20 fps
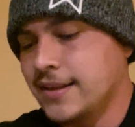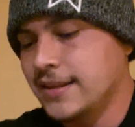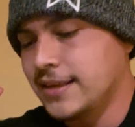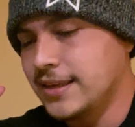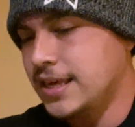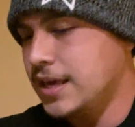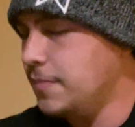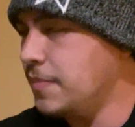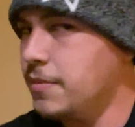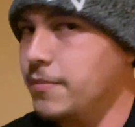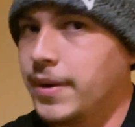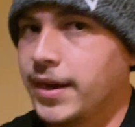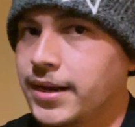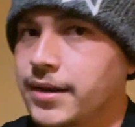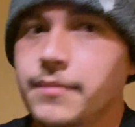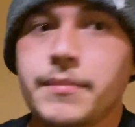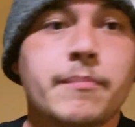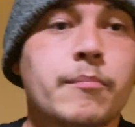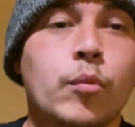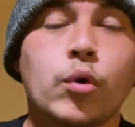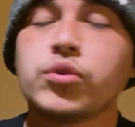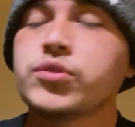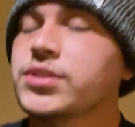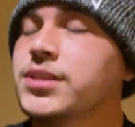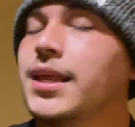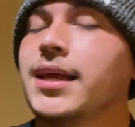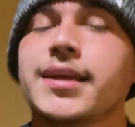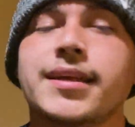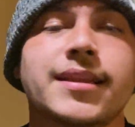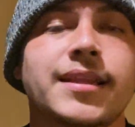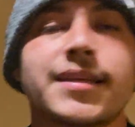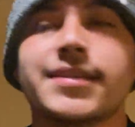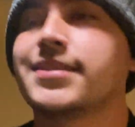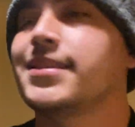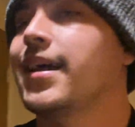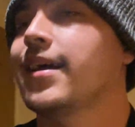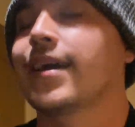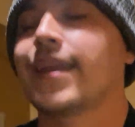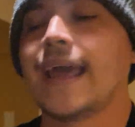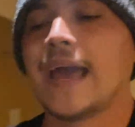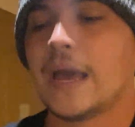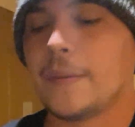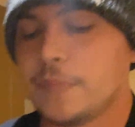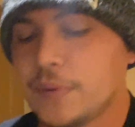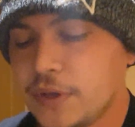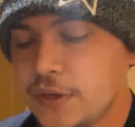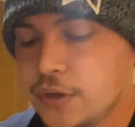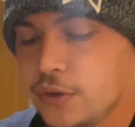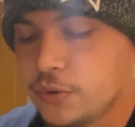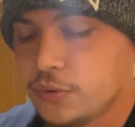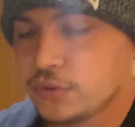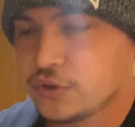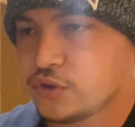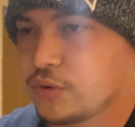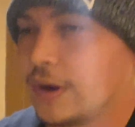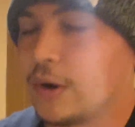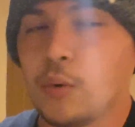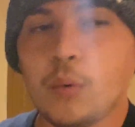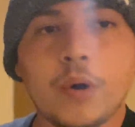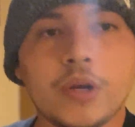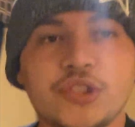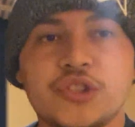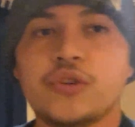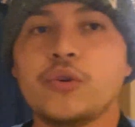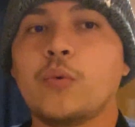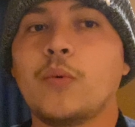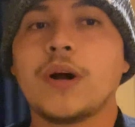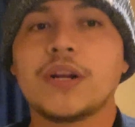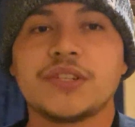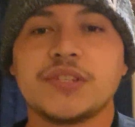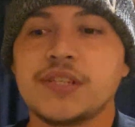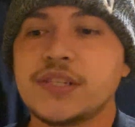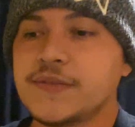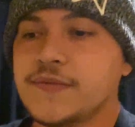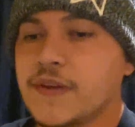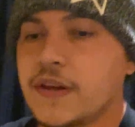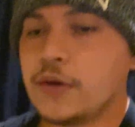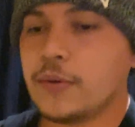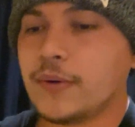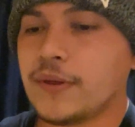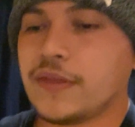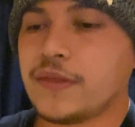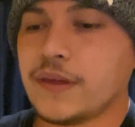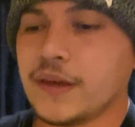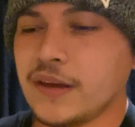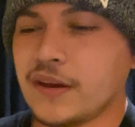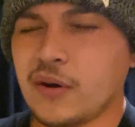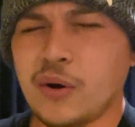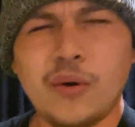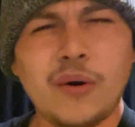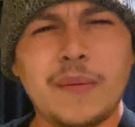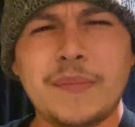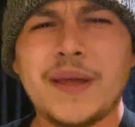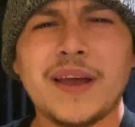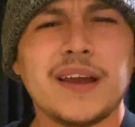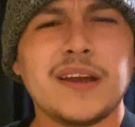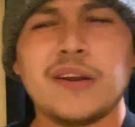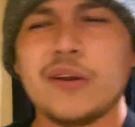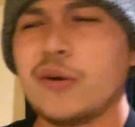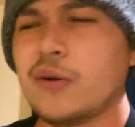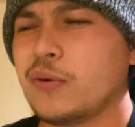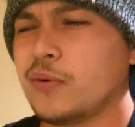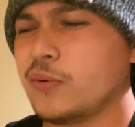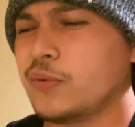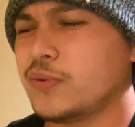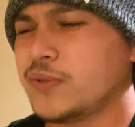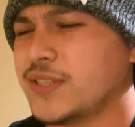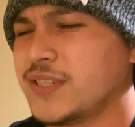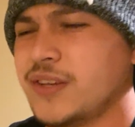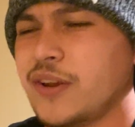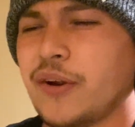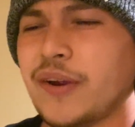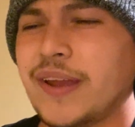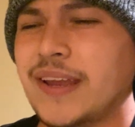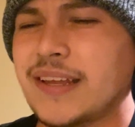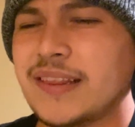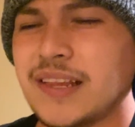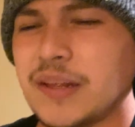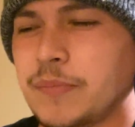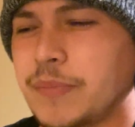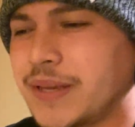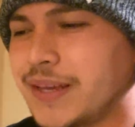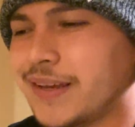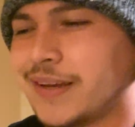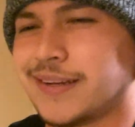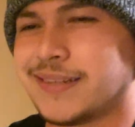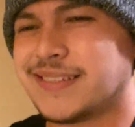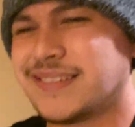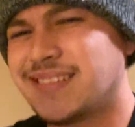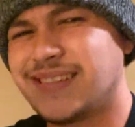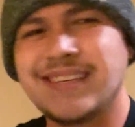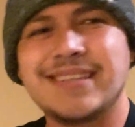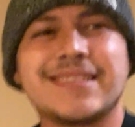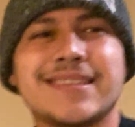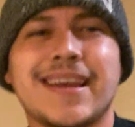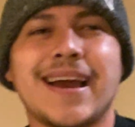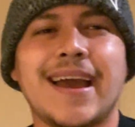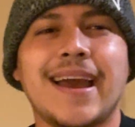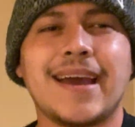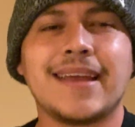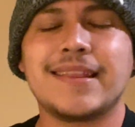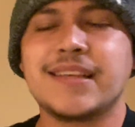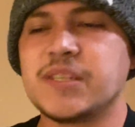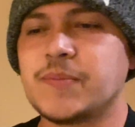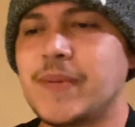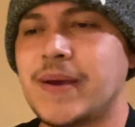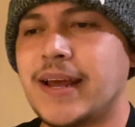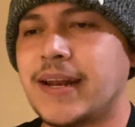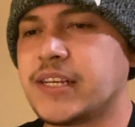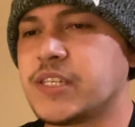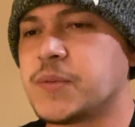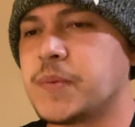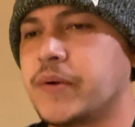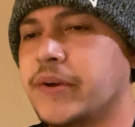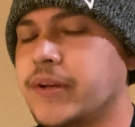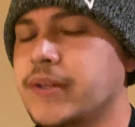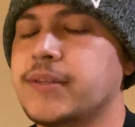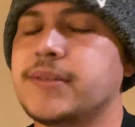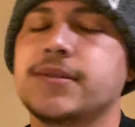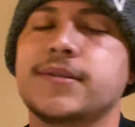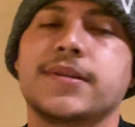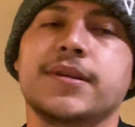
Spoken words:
keep in mind, most likely it's not going to happen to you. So I don't want you to watch this video and think, oh, I'm not going to go to CR England because this guy had this bad experience.